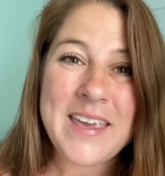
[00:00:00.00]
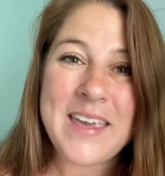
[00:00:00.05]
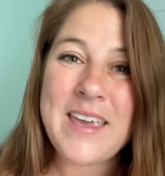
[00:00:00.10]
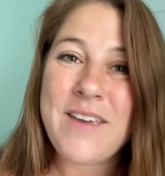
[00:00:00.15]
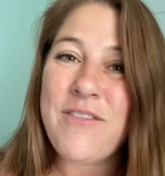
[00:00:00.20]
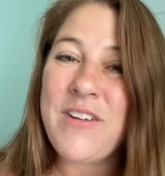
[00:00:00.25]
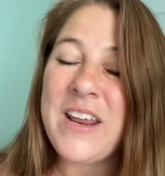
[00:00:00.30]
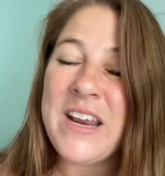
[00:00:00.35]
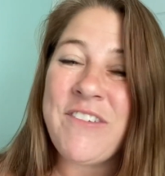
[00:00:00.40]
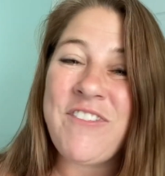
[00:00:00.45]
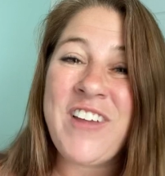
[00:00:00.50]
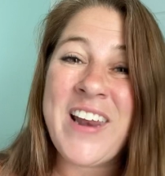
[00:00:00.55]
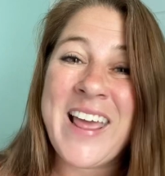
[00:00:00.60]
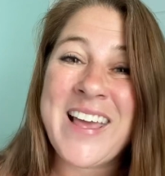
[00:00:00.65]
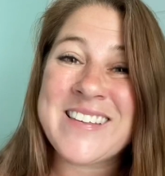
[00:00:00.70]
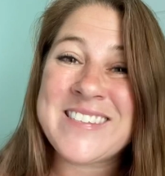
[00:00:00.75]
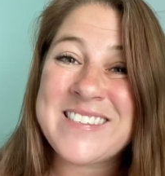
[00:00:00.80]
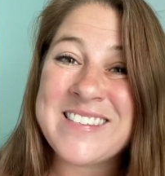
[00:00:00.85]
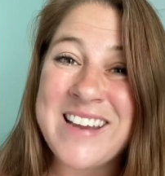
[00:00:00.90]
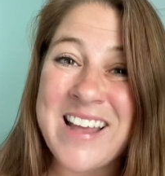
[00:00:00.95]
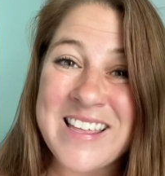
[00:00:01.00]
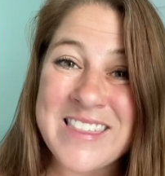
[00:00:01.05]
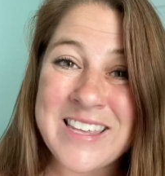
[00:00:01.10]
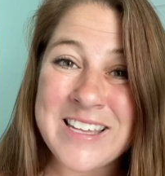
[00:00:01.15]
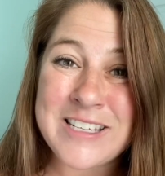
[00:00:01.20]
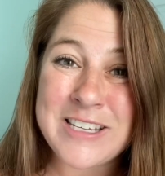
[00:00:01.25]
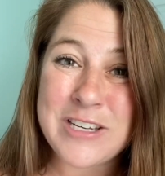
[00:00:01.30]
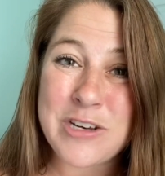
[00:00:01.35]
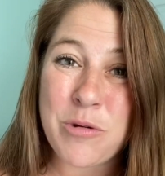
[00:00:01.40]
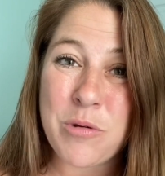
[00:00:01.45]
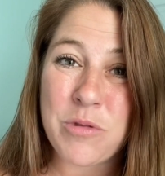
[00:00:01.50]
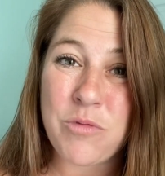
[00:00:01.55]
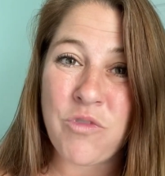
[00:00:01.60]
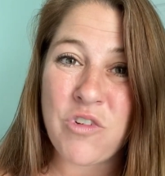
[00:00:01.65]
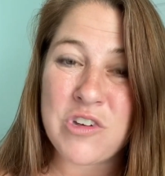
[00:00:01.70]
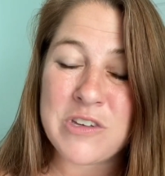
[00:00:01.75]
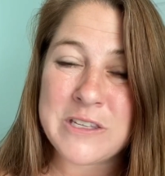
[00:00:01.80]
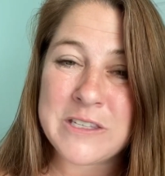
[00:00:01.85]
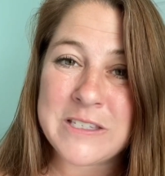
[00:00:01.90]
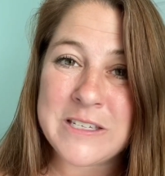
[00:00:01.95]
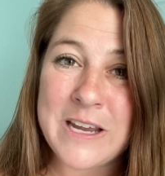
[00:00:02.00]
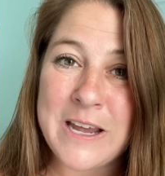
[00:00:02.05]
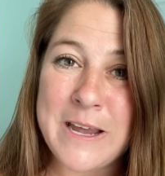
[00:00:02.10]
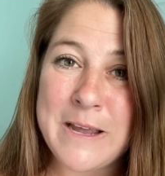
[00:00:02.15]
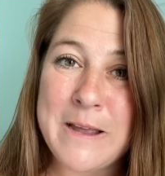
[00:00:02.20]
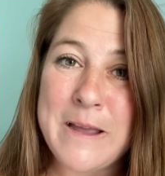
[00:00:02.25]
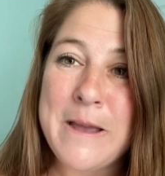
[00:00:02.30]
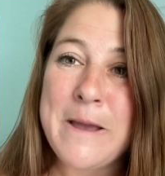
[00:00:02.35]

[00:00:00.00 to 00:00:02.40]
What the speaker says: even if it has nothing to do with real estate,